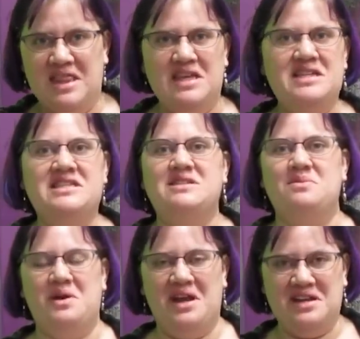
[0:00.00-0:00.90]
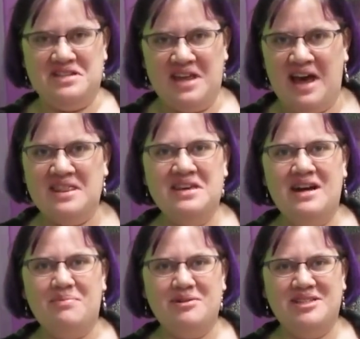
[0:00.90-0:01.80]
this is when I had the
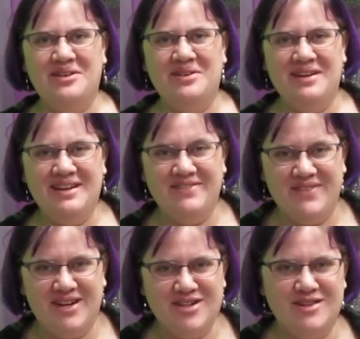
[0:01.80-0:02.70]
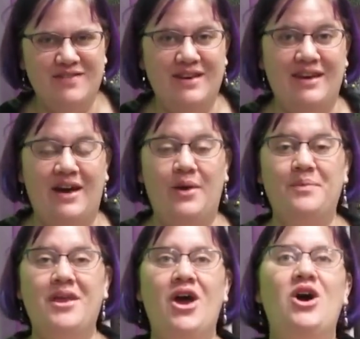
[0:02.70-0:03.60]
opportunity to finish the video.
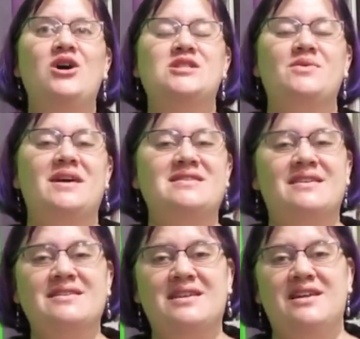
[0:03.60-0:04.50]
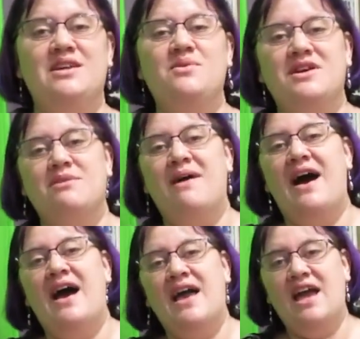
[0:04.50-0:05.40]
So let's continue with
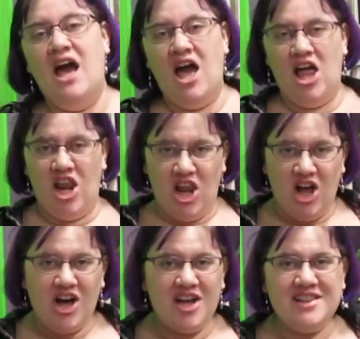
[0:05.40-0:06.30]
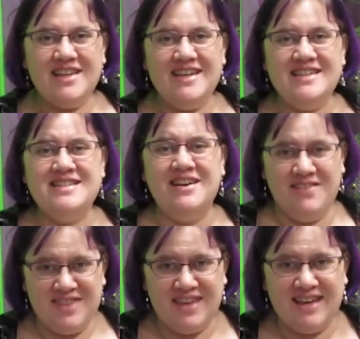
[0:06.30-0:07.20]
my long list
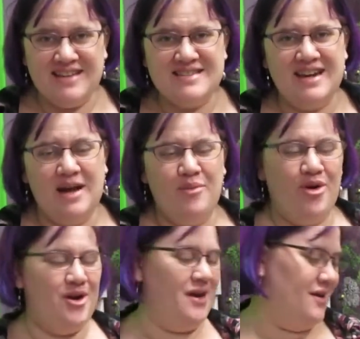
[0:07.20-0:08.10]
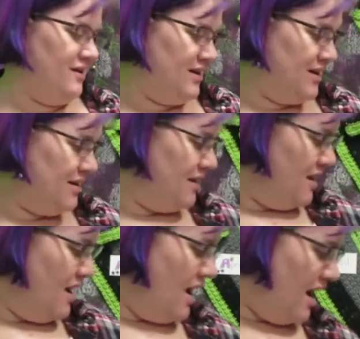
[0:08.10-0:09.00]
of things that I'm working on.
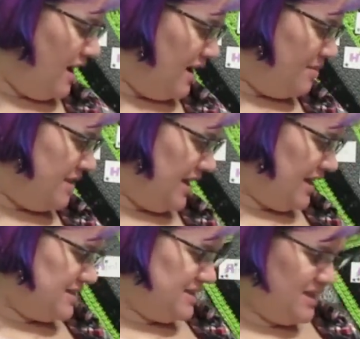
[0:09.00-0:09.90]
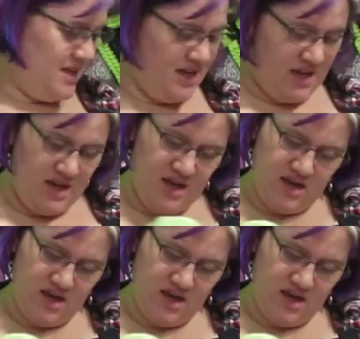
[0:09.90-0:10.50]
Um, the next thing